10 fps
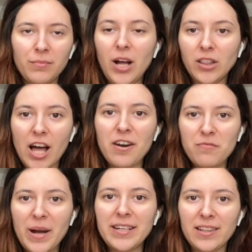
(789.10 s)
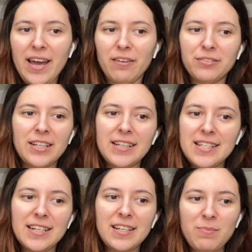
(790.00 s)
a lot of money left, and I
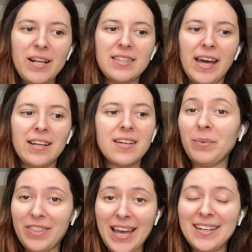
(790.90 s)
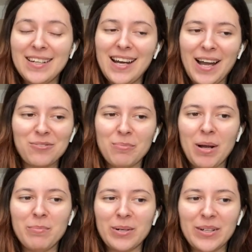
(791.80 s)
didn't expect that. But then I
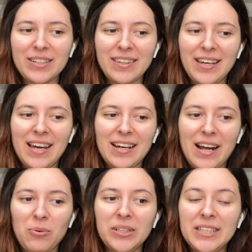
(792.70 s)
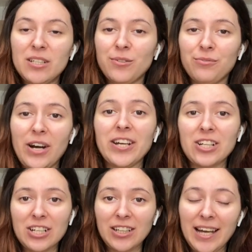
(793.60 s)
remembered that I will need to
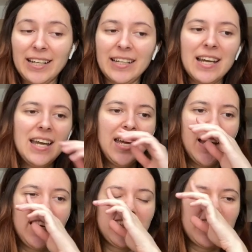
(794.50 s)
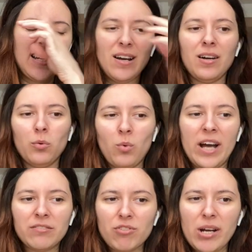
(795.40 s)
fire clay, and
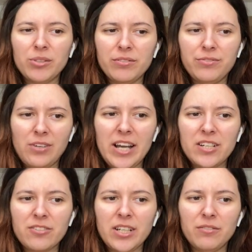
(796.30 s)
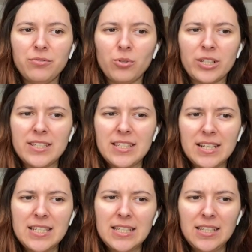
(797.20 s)
one round of firing for
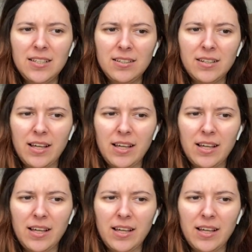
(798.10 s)
60